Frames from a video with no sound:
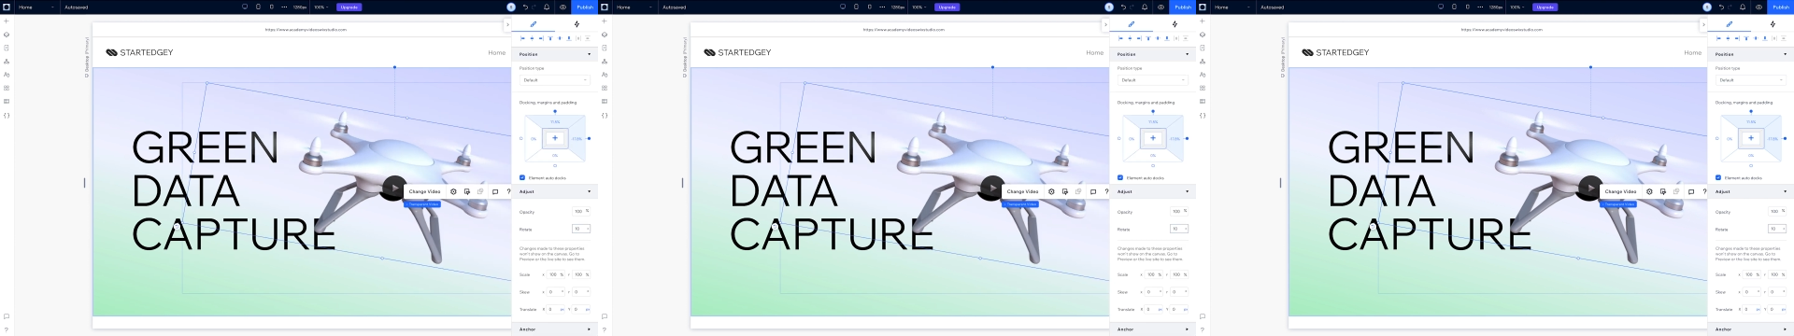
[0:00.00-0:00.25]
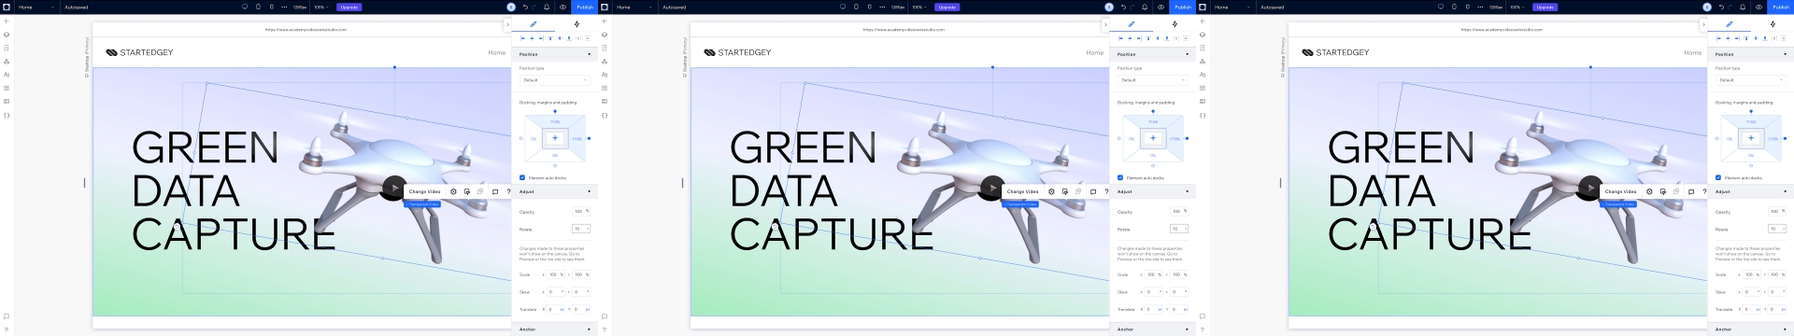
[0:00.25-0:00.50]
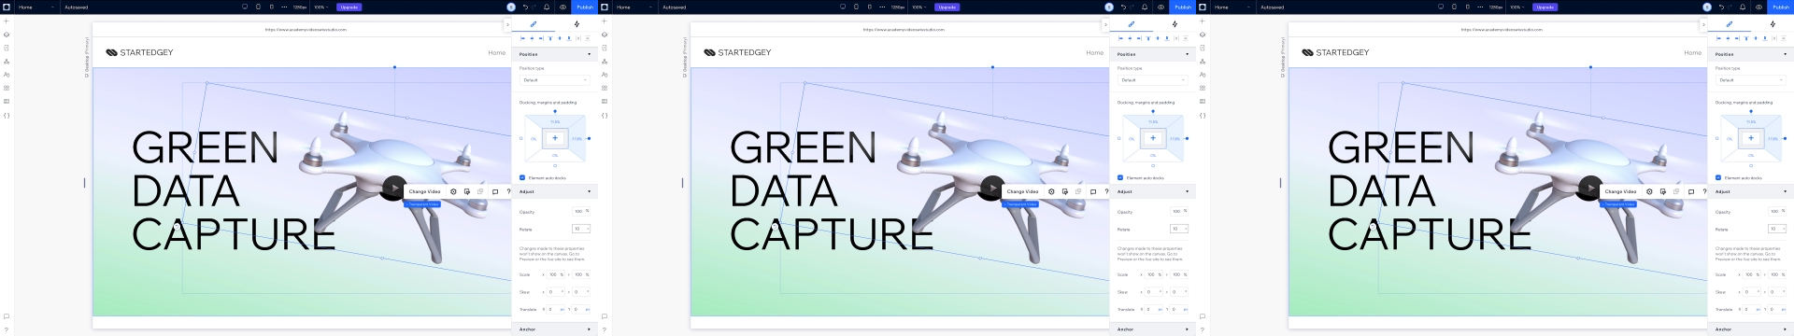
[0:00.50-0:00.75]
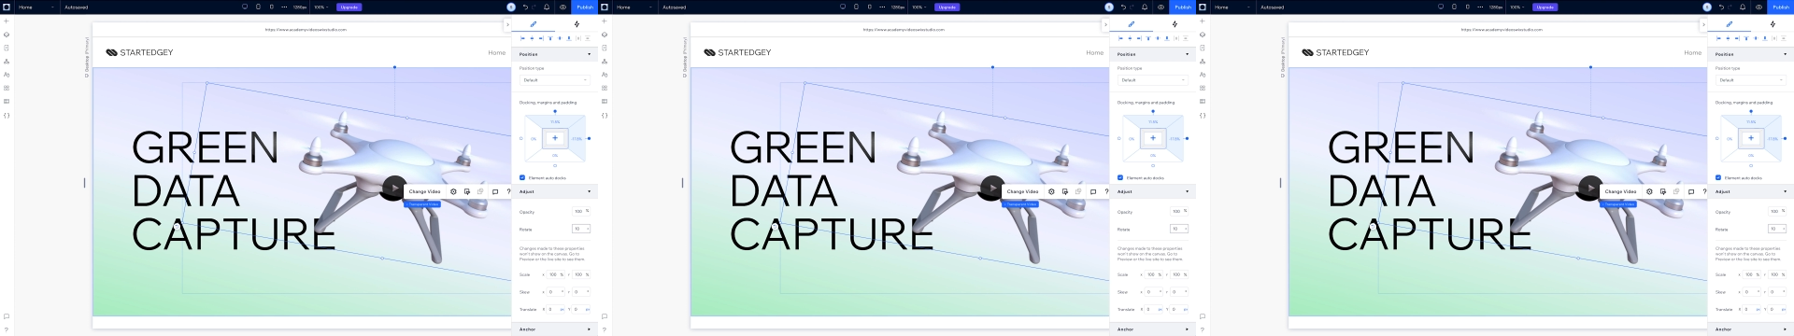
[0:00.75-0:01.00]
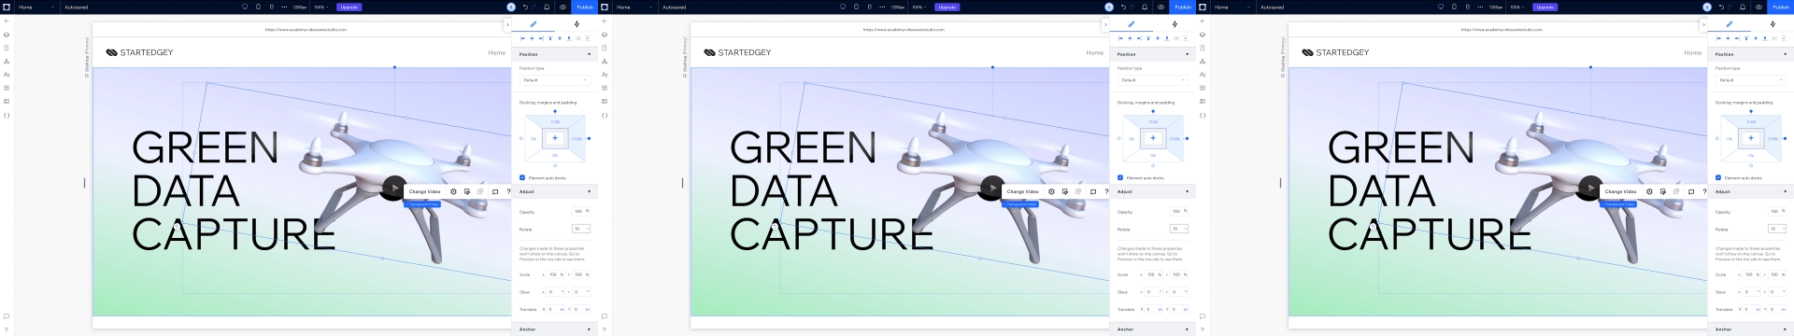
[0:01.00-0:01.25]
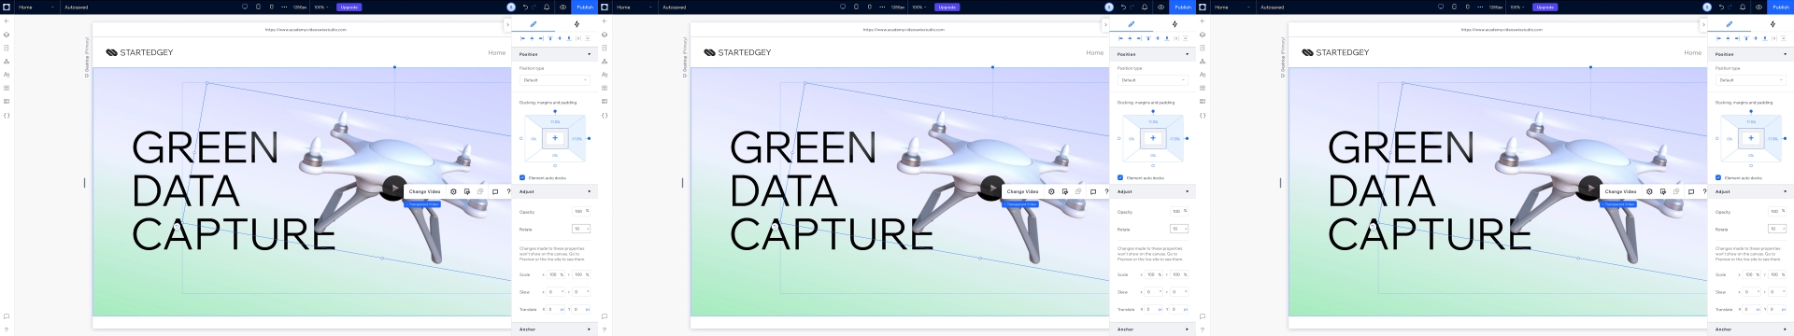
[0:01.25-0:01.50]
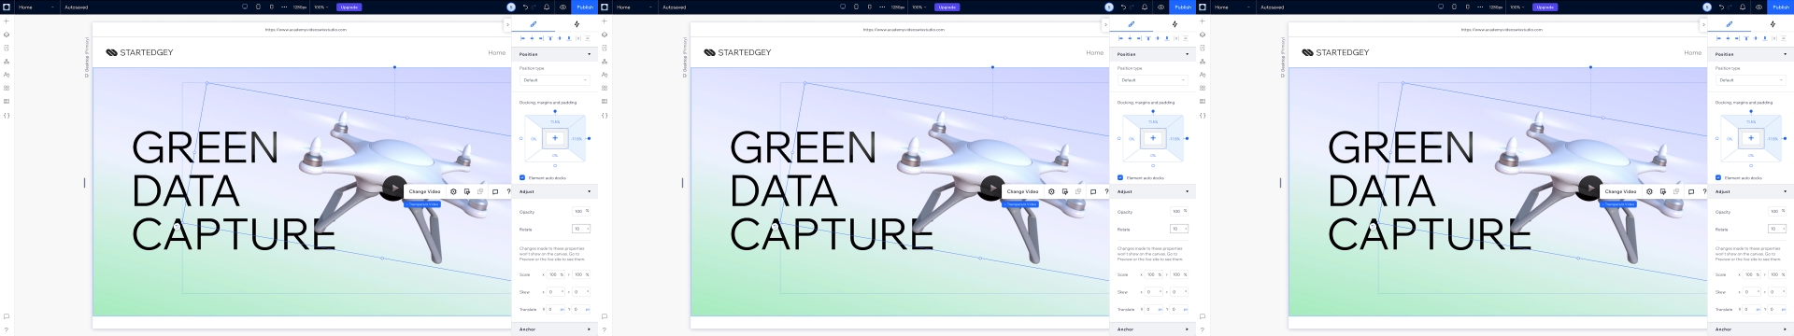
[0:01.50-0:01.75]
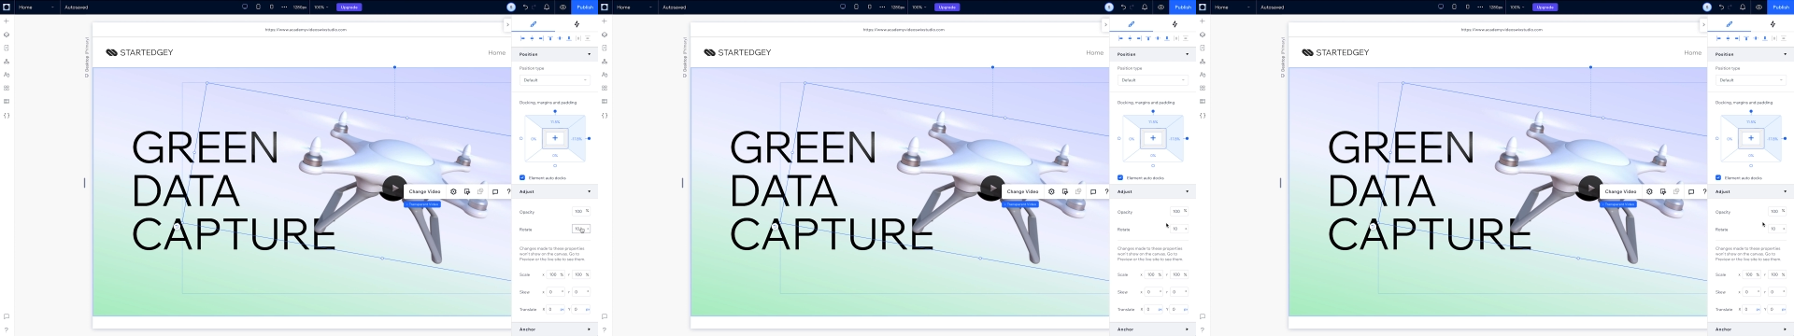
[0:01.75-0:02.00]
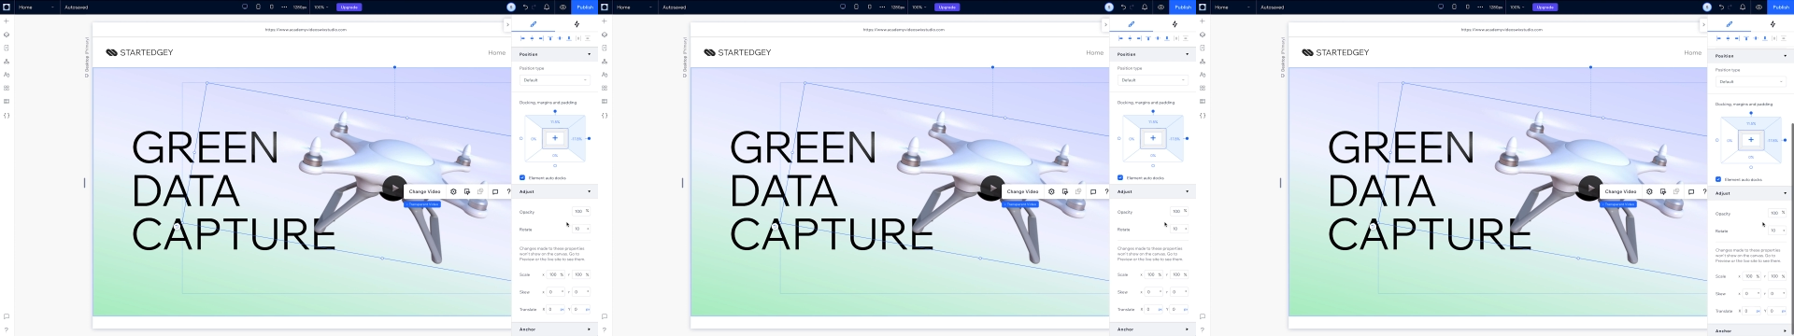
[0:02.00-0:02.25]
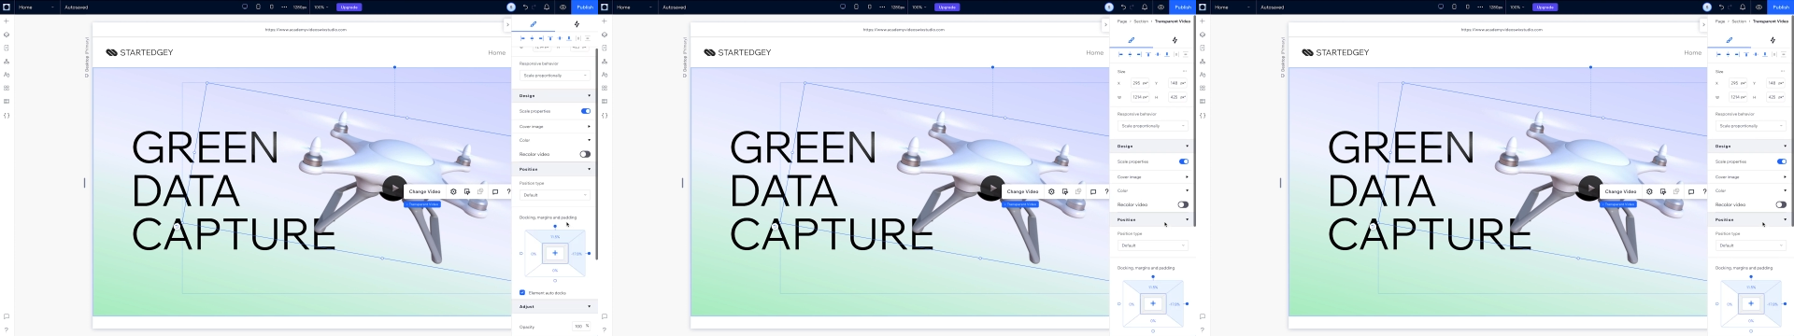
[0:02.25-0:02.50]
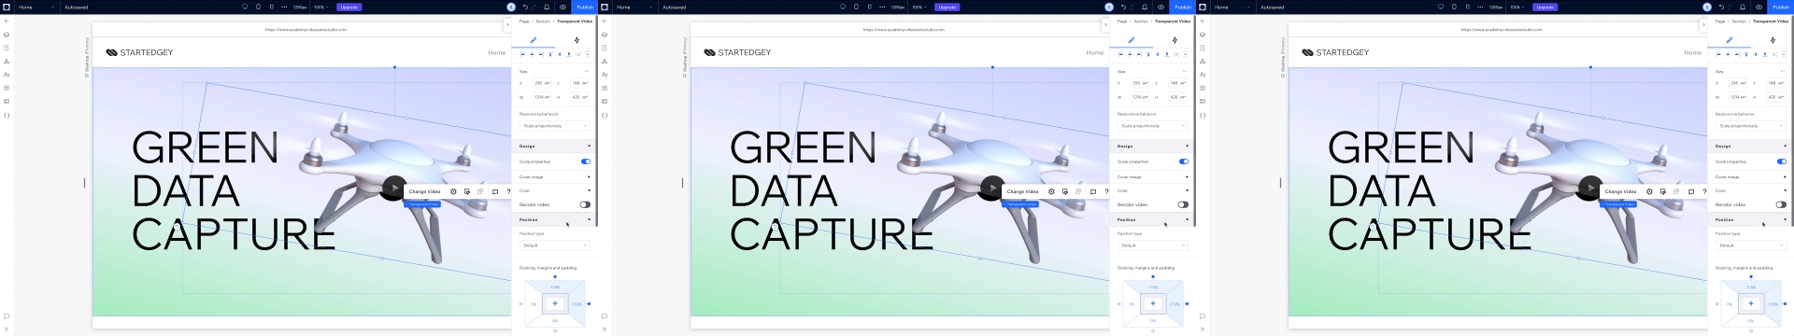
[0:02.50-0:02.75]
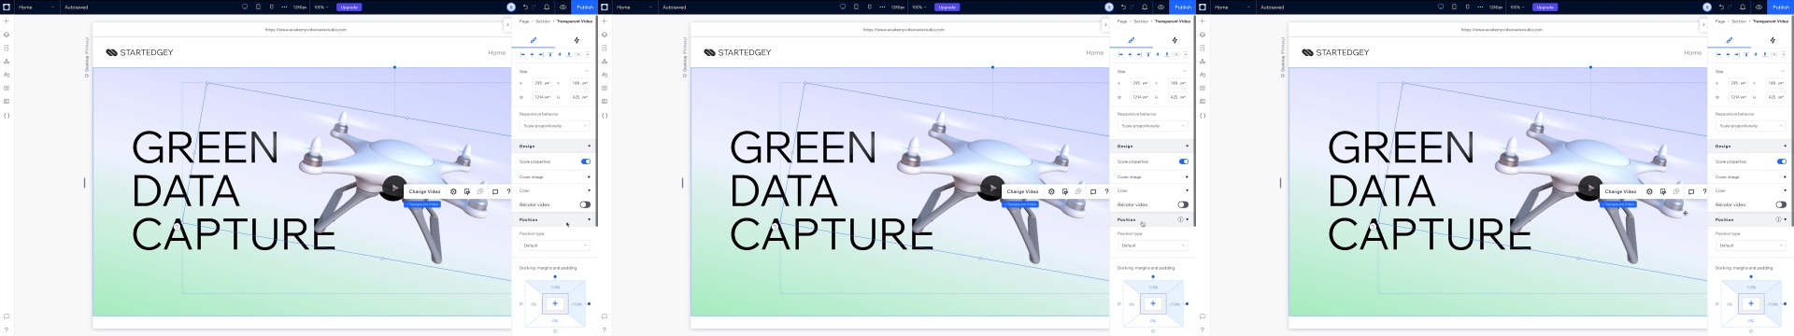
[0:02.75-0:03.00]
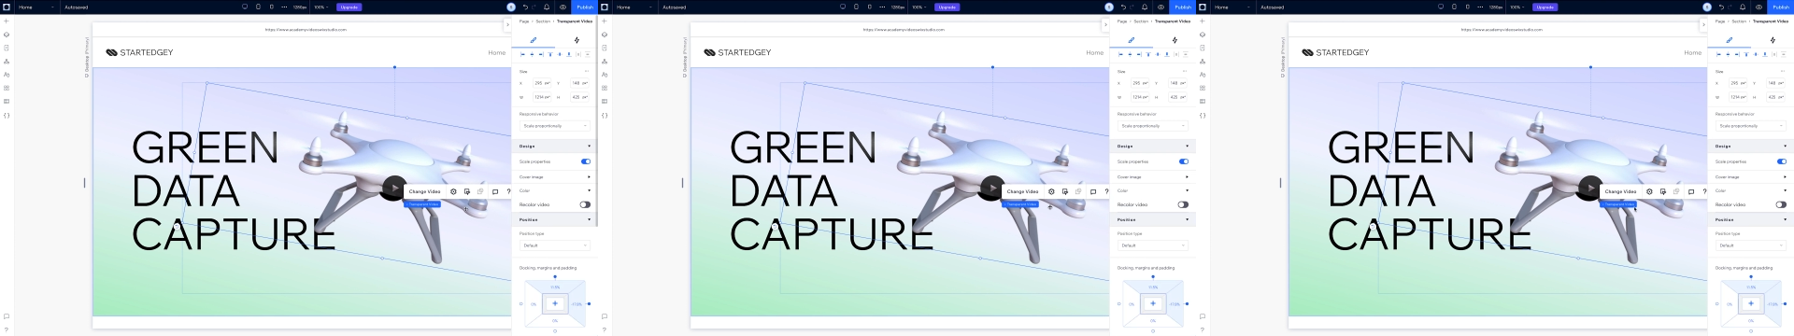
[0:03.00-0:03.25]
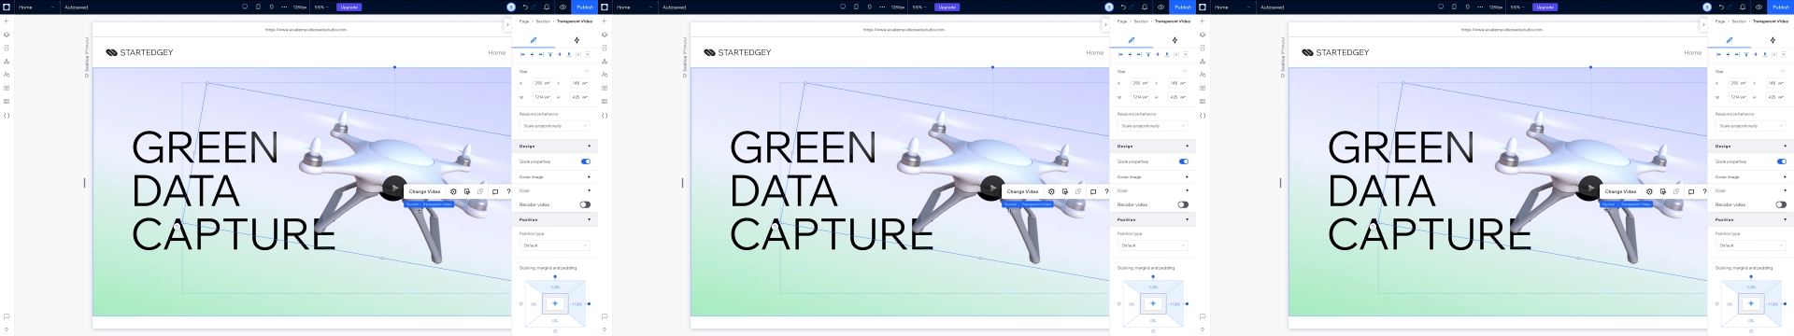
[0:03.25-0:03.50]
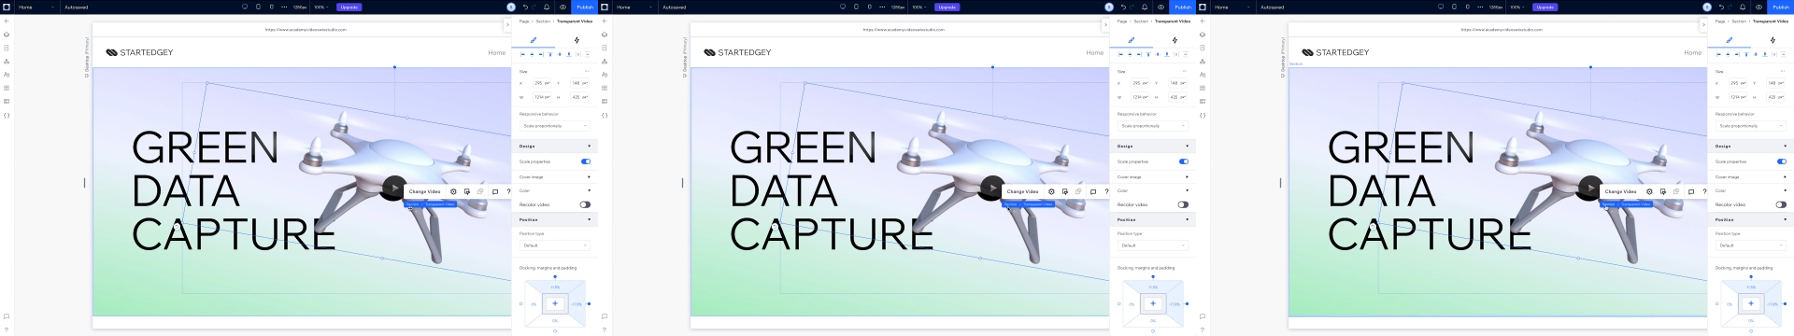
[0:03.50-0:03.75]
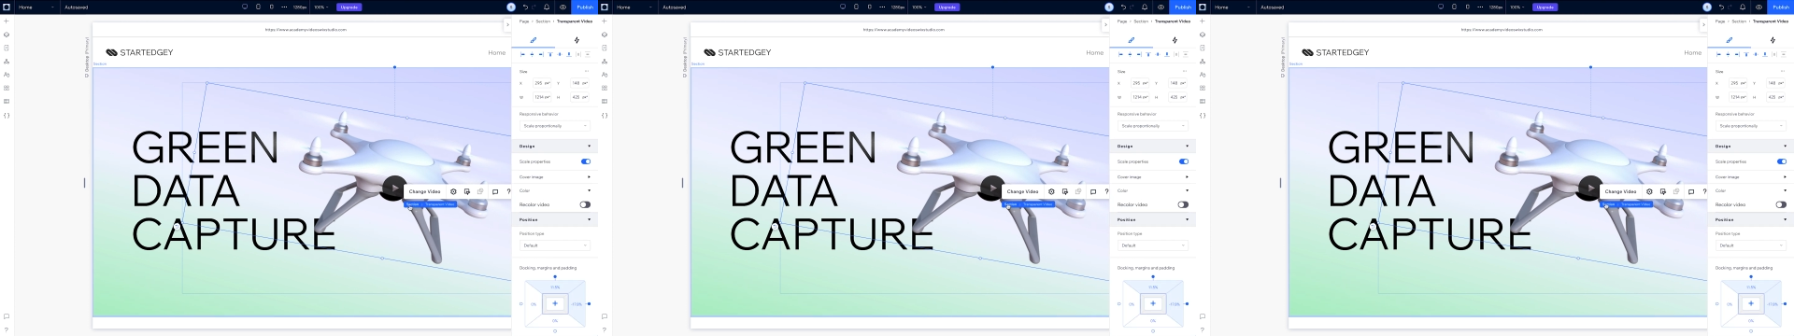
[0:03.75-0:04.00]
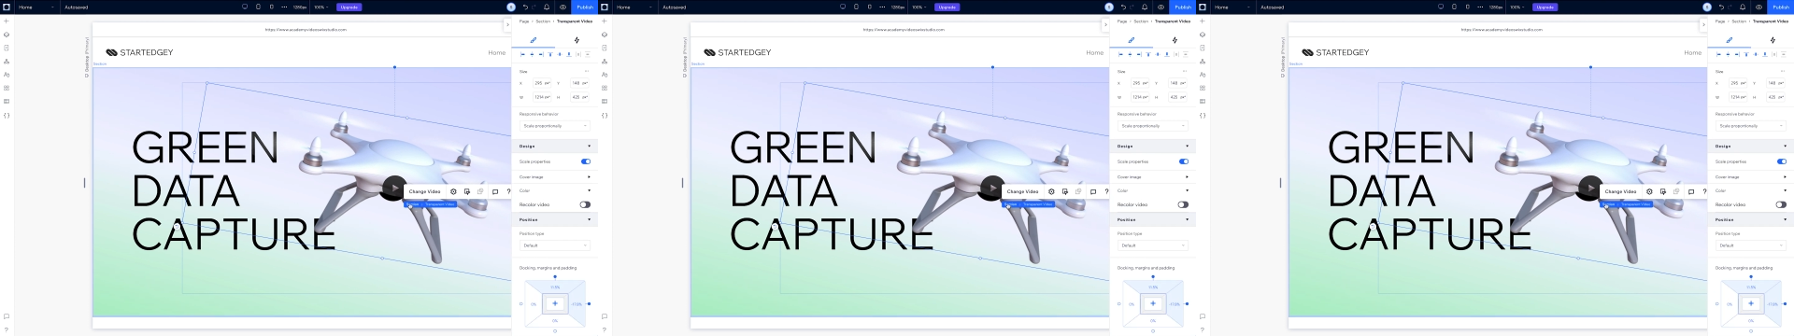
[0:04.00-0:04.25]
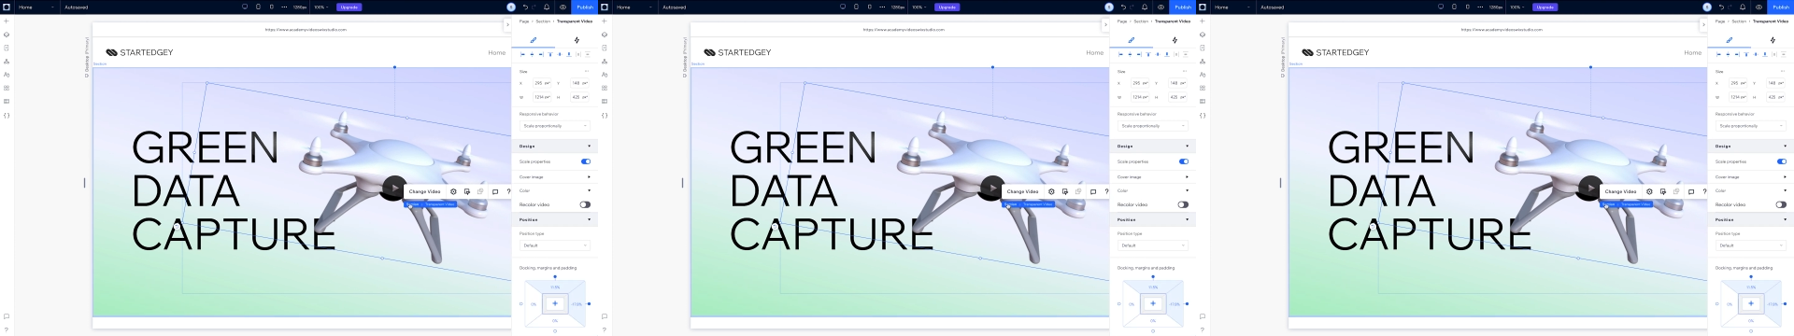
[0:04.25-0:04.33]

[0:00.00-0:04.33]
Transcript: Nobody's mouth can be seen.